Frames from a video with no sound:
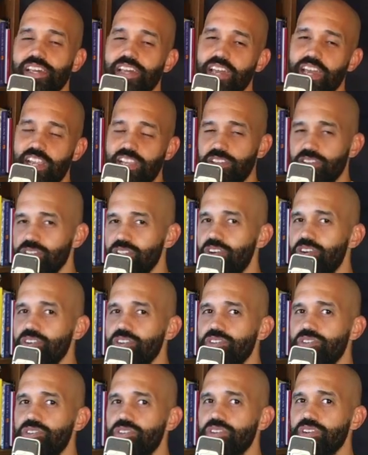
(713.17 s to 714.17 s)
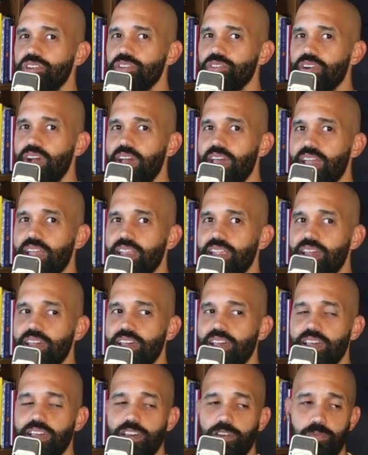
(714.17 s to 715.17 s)
And you'll know you're doing it right
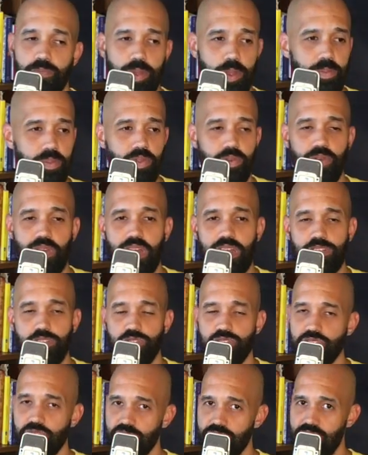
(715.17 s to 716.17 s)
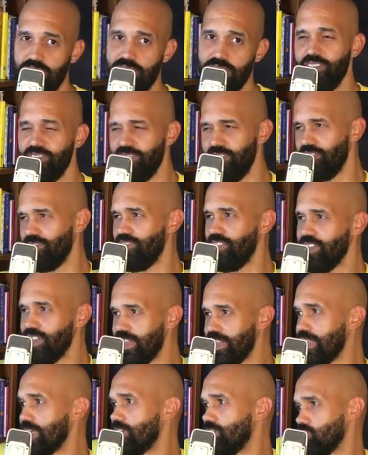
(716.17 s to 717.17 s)
if people around you start dancing. They're feeling it and
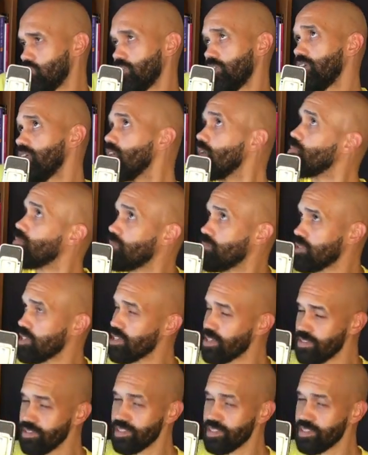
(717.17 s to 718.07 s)
they just can't help themselves.